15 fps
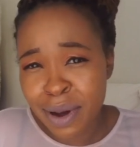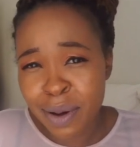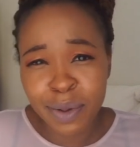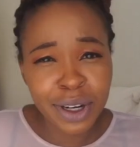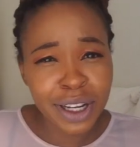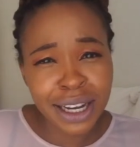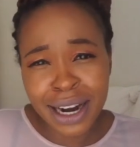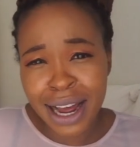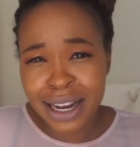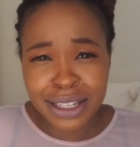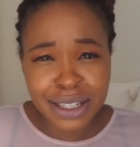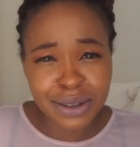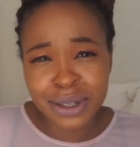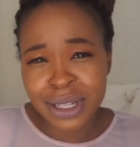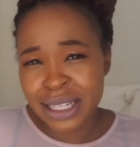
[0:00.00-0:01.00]
I'm only going to
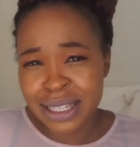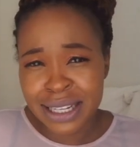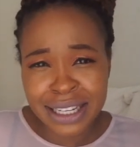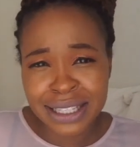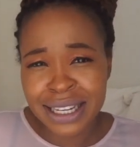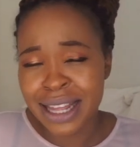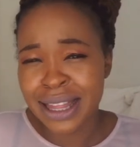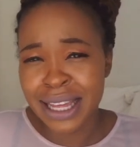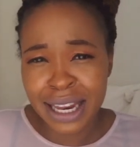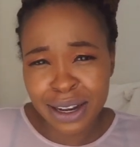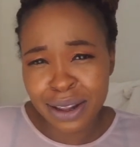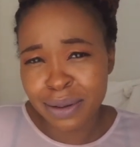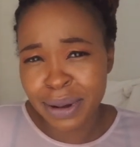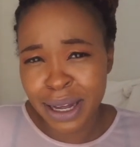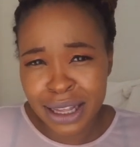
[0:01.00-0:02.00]
undo these things at the end
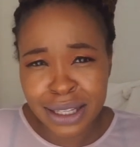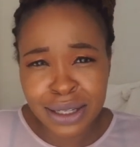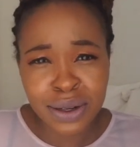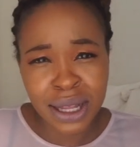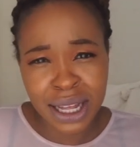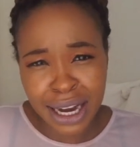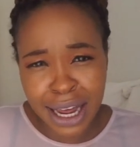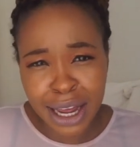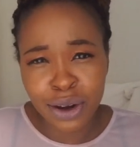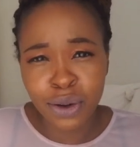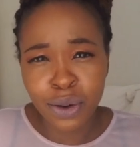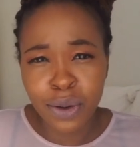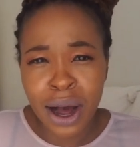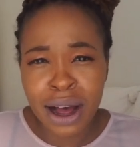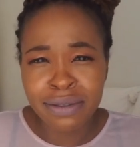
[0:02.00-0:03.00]
of the month so that I
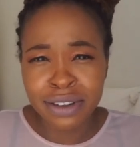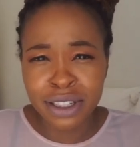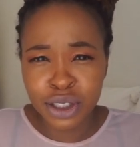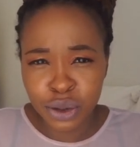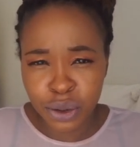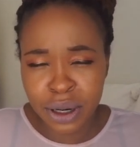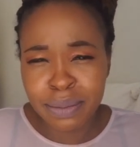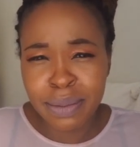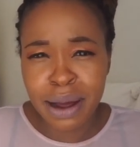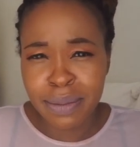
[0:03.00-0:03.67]
know I've enjoyed my